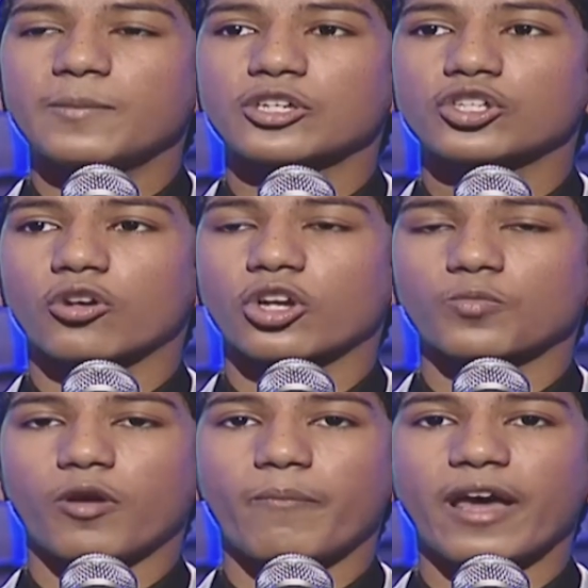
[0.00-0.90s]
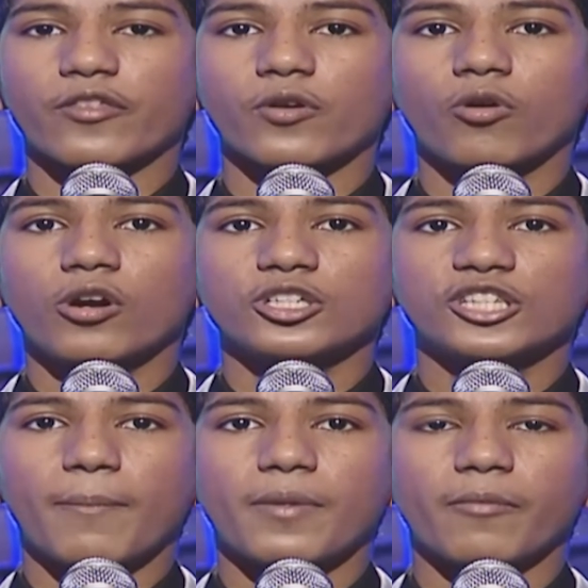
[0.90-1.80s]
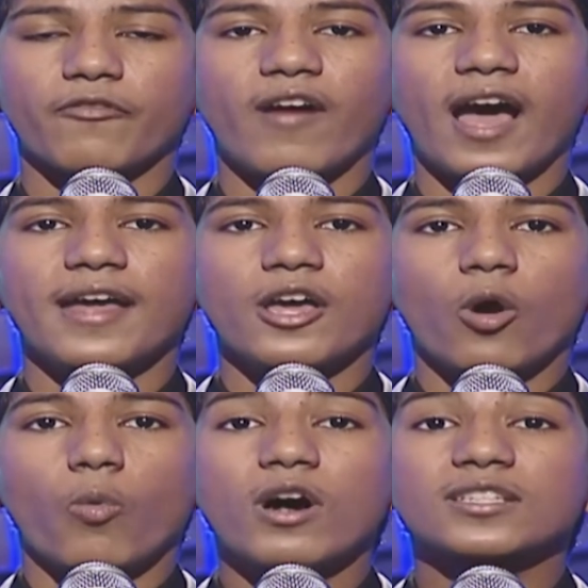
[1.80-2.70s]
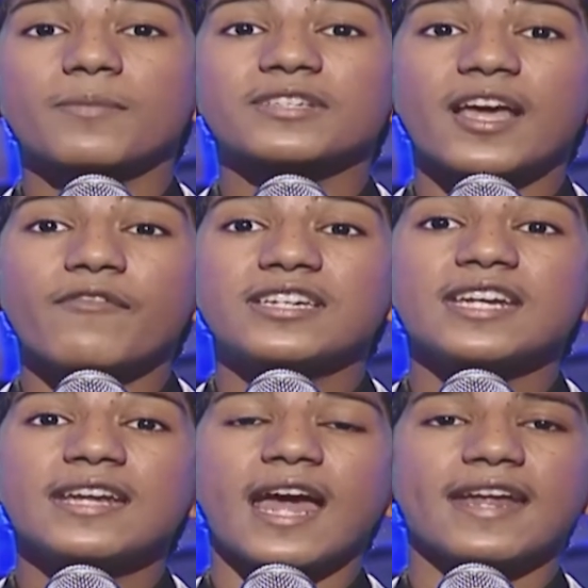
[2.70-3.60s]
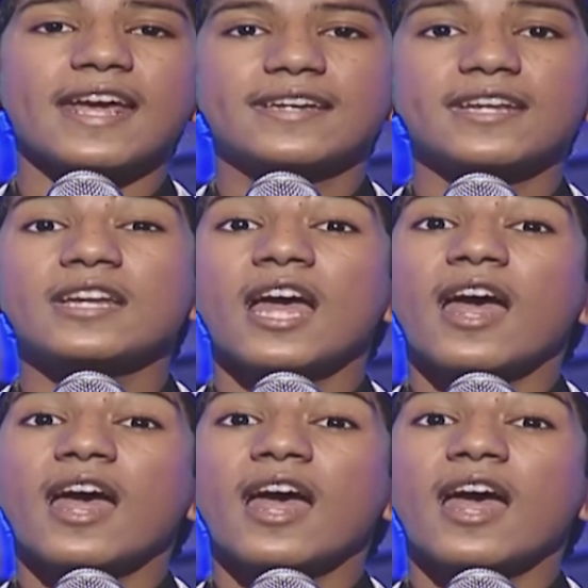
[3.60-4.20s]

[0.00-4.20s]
mentioned in the Gospel of Matthew, chapter number 5, verse number 17 and 18.